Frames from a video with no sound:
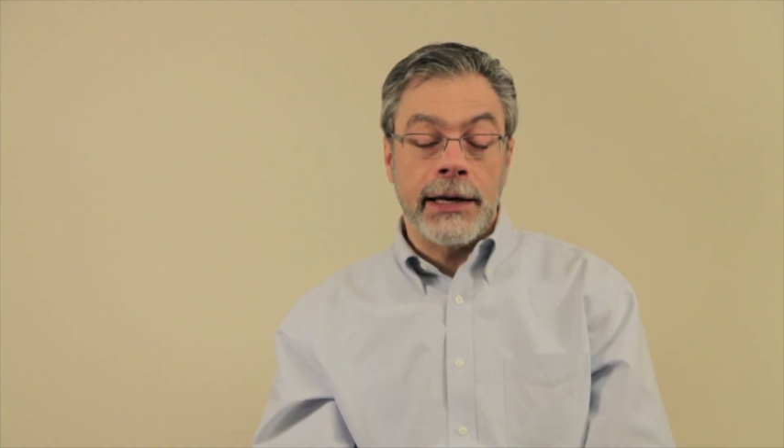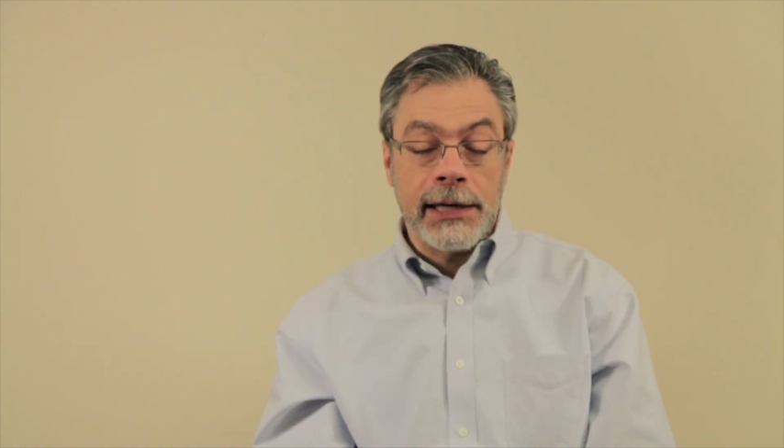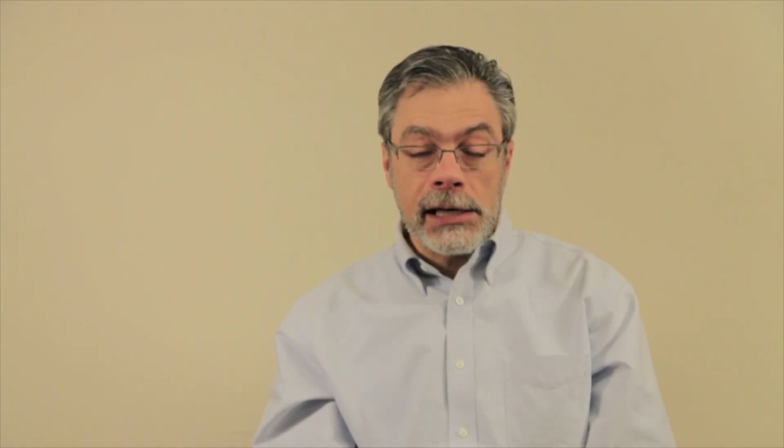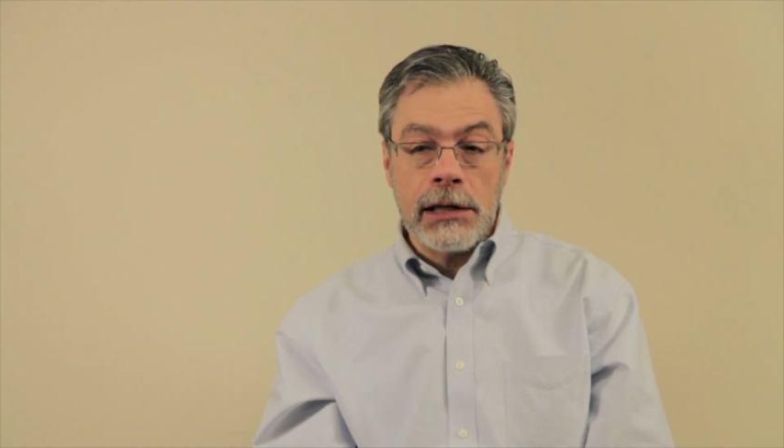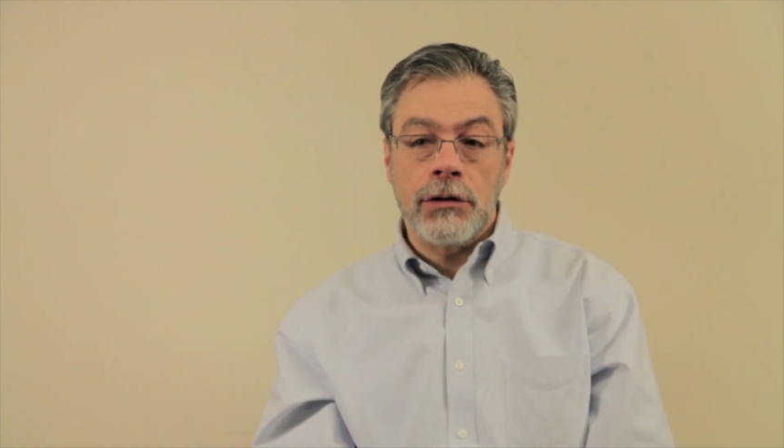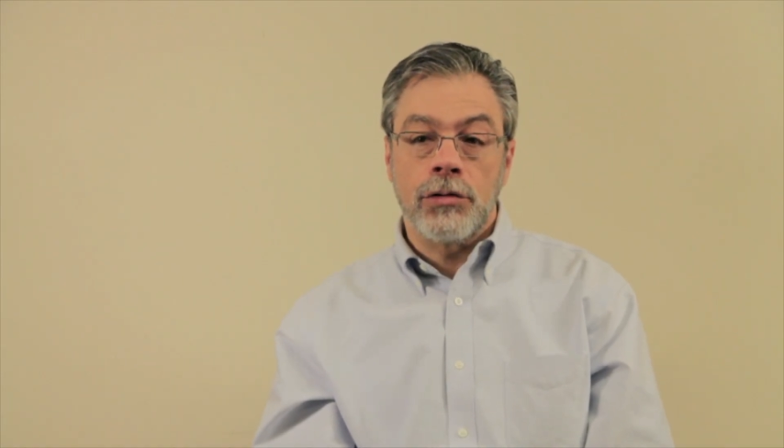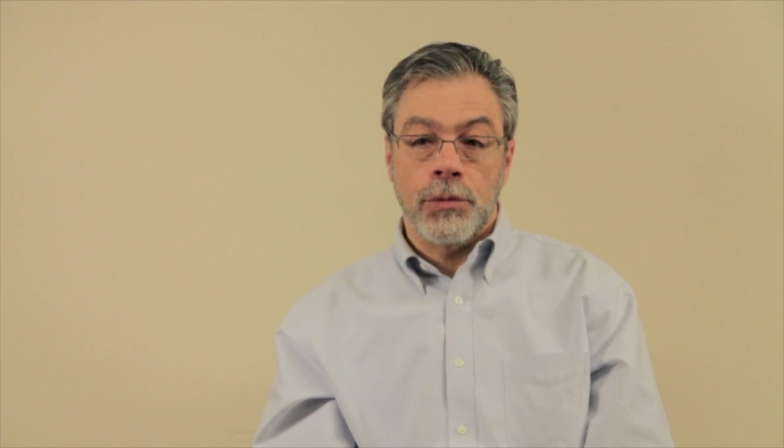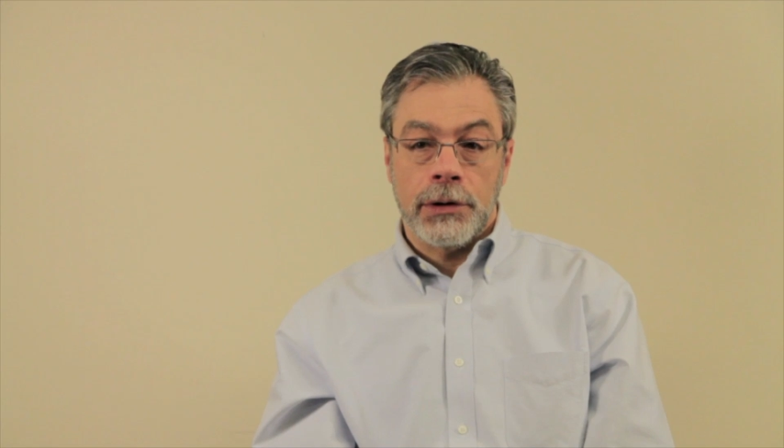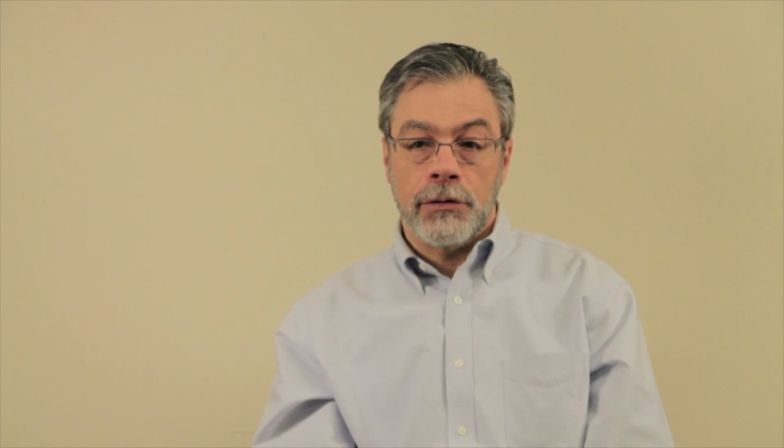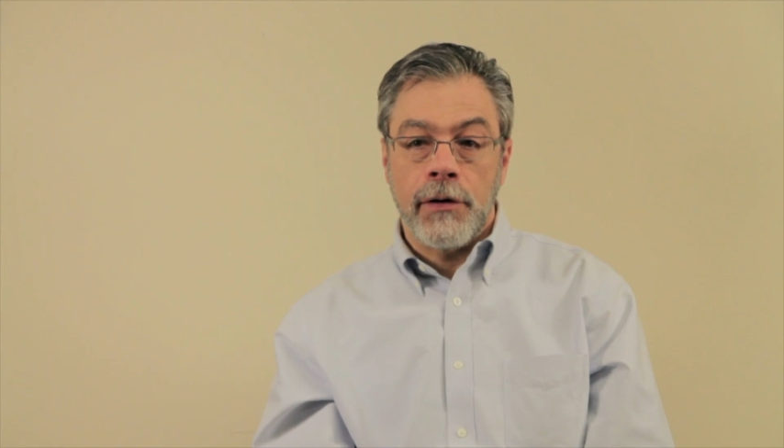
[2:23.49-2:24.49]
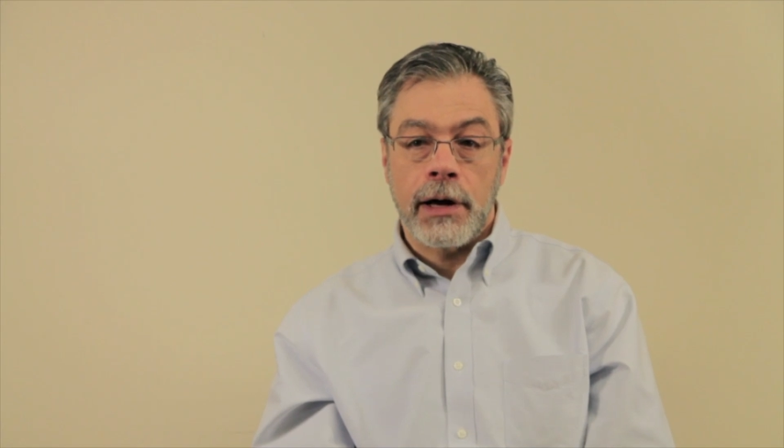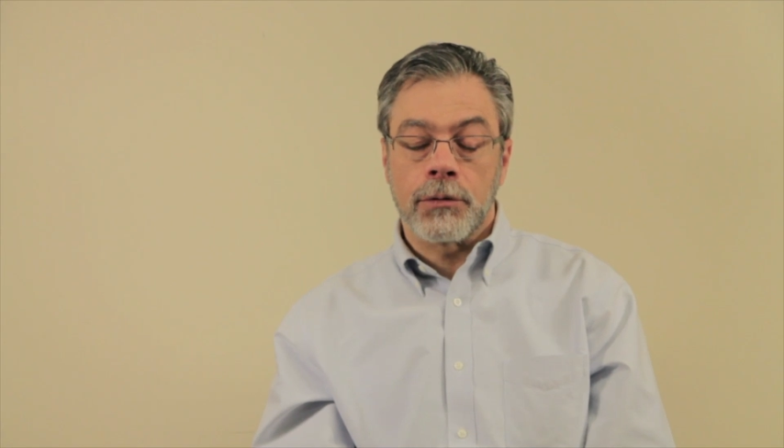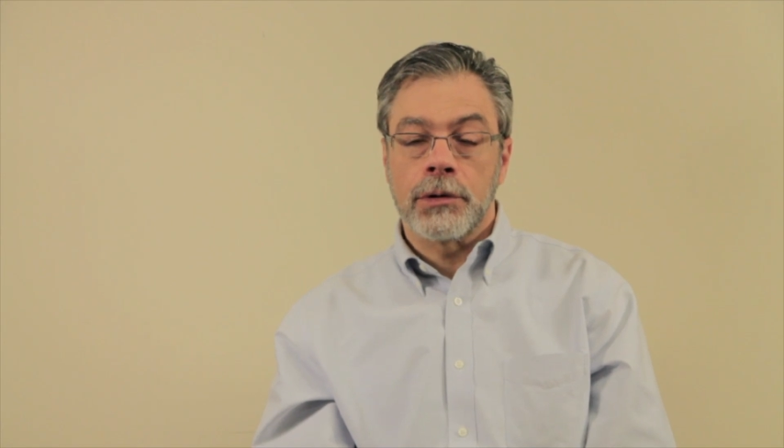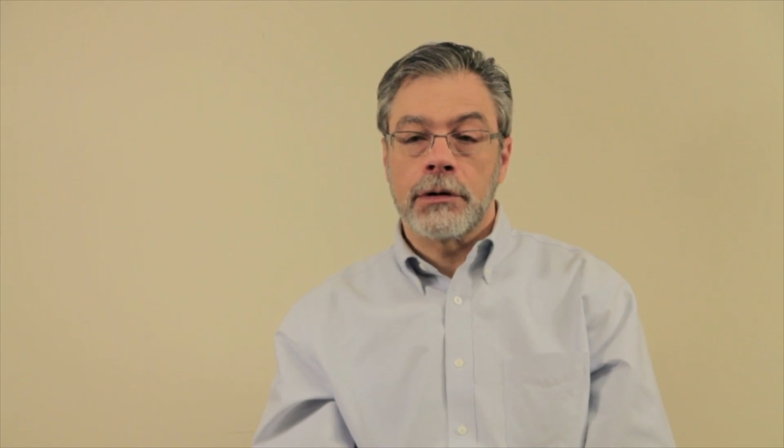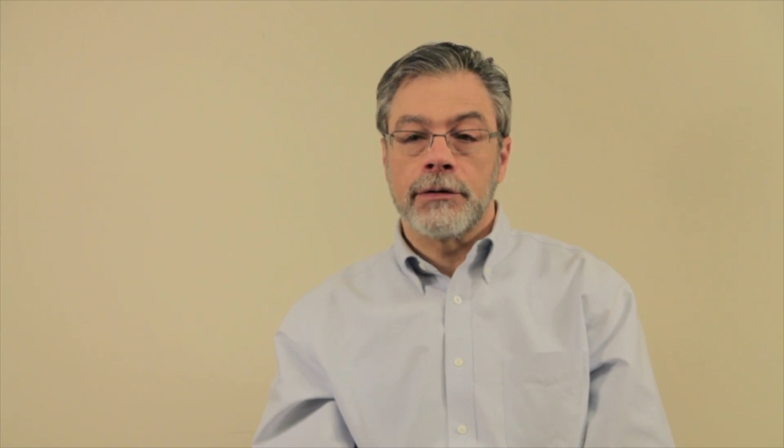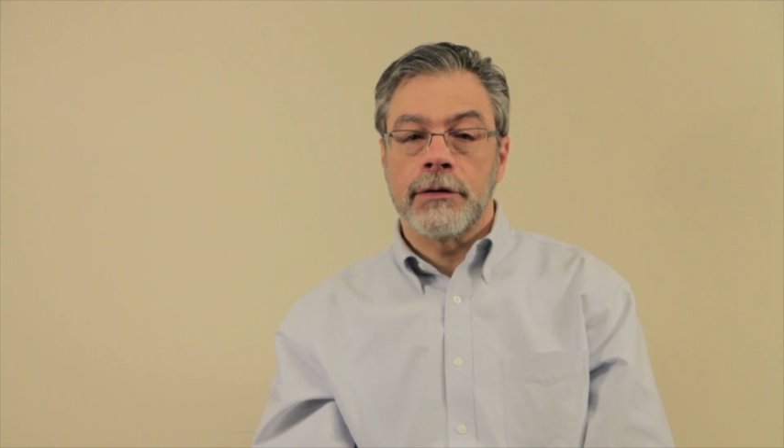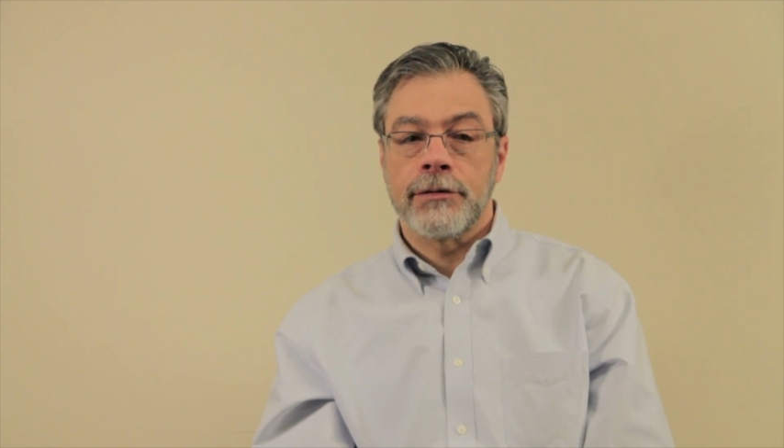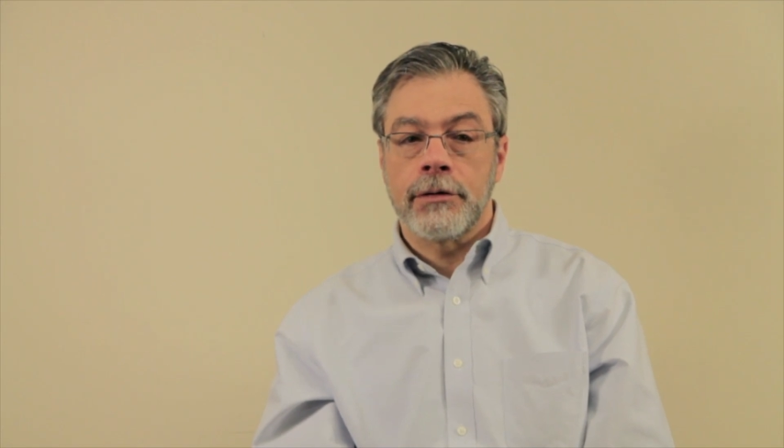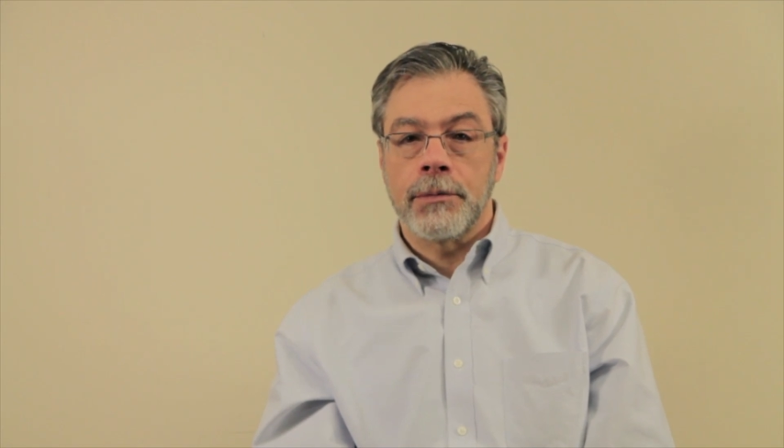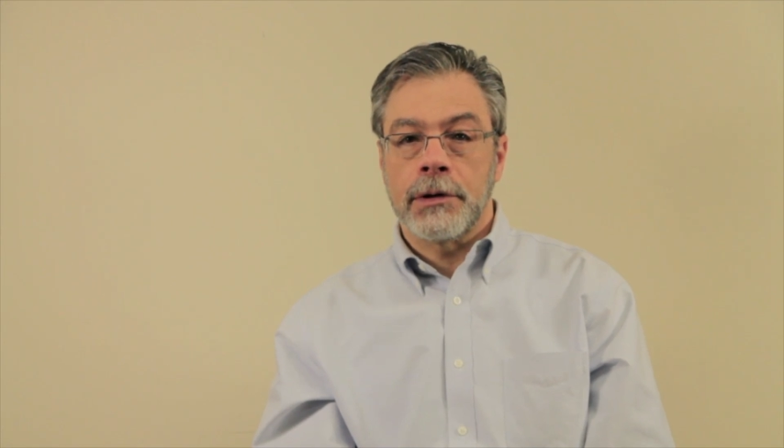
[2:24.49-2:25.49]
need to interact with the
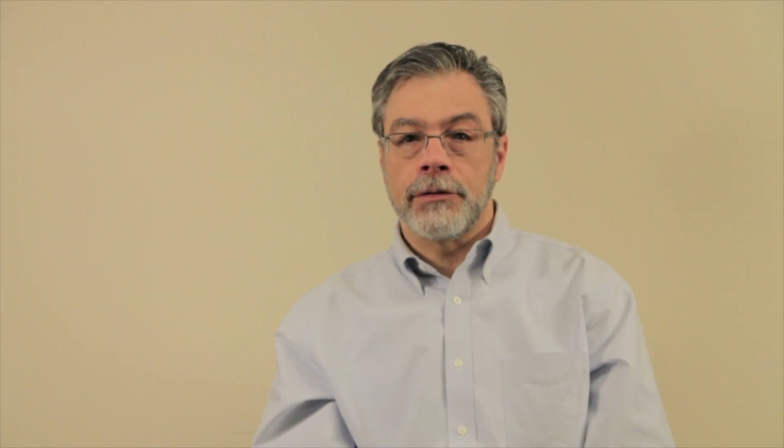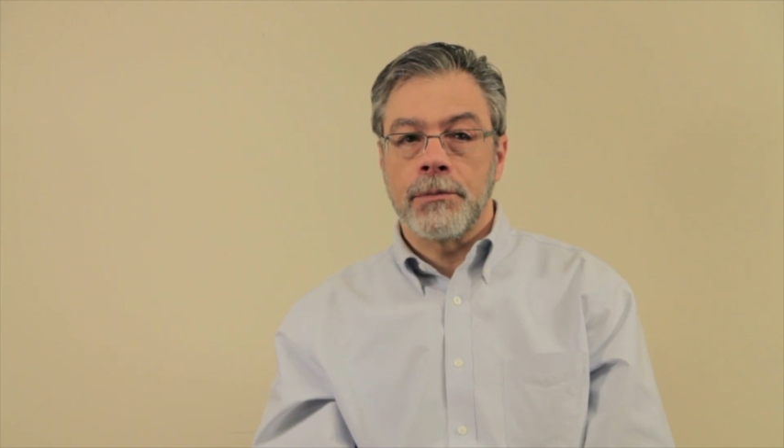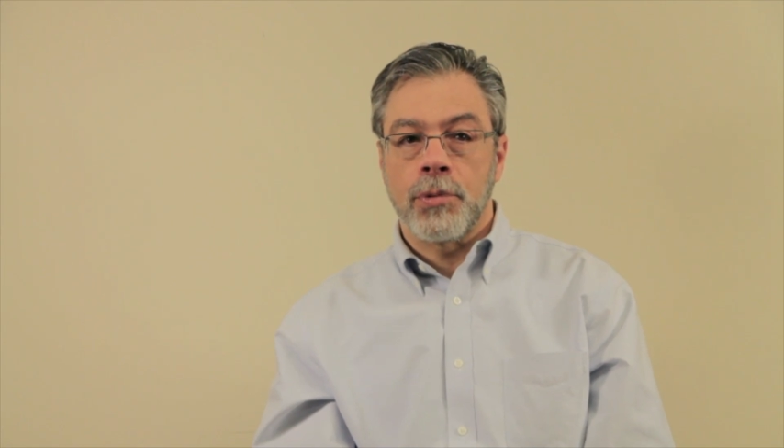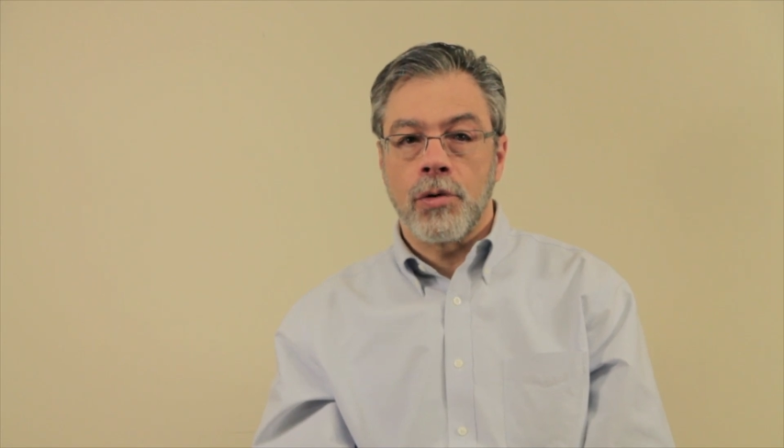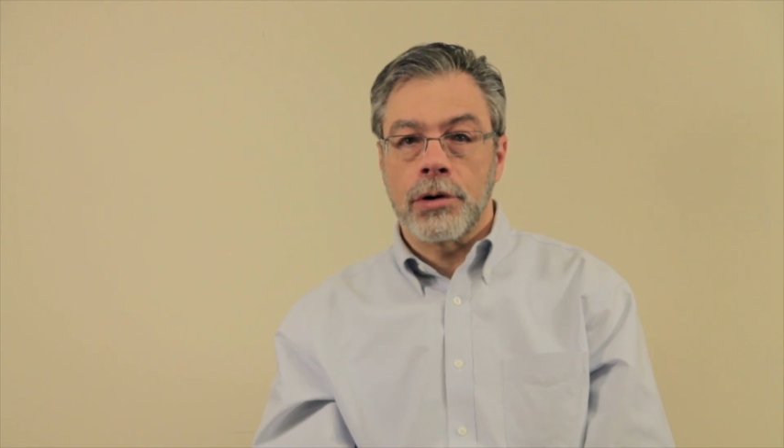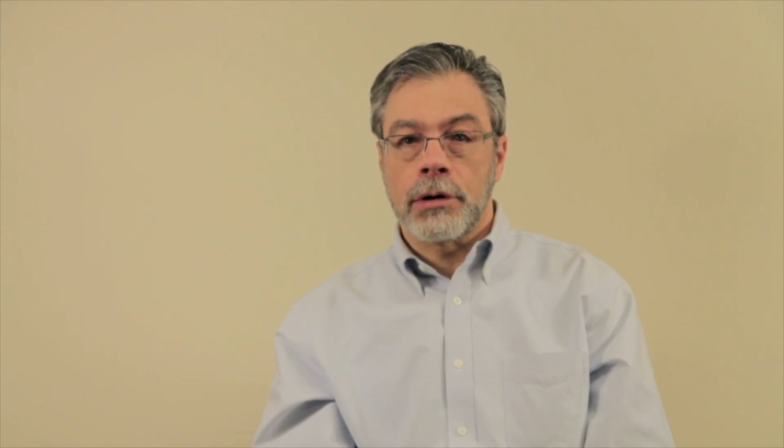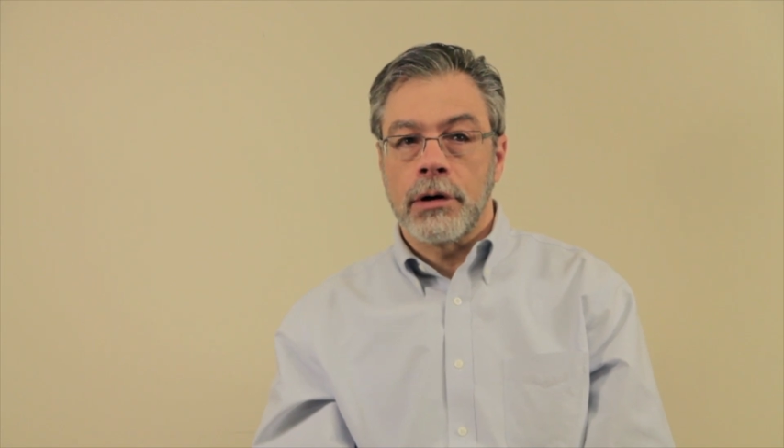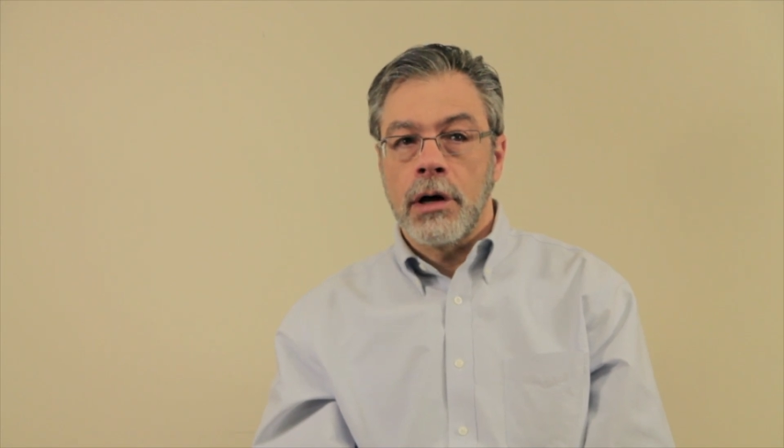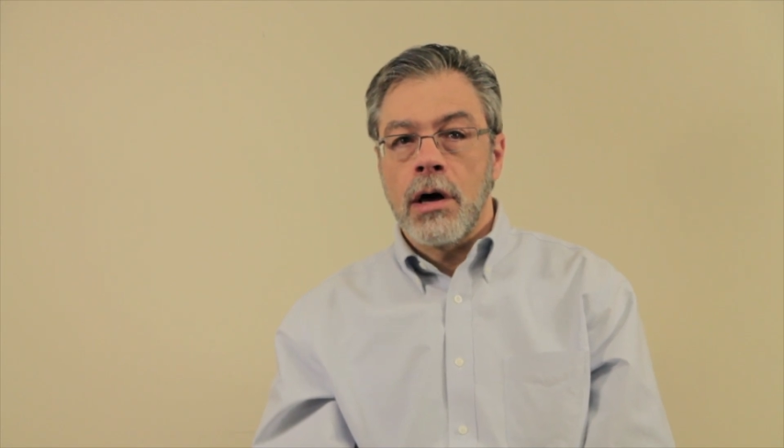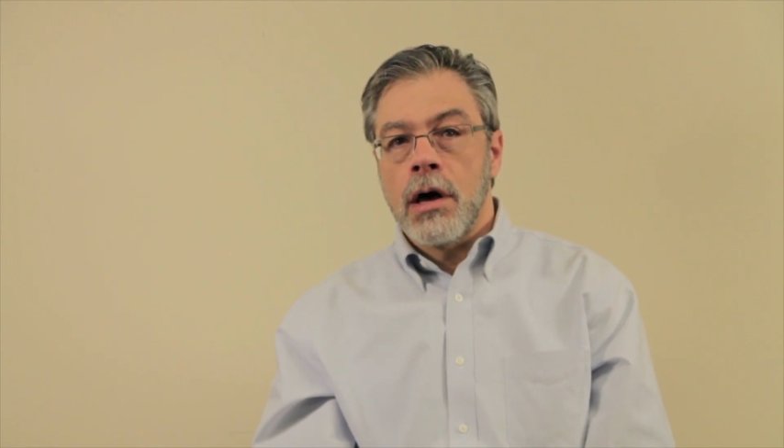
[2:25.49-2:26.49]
system is important.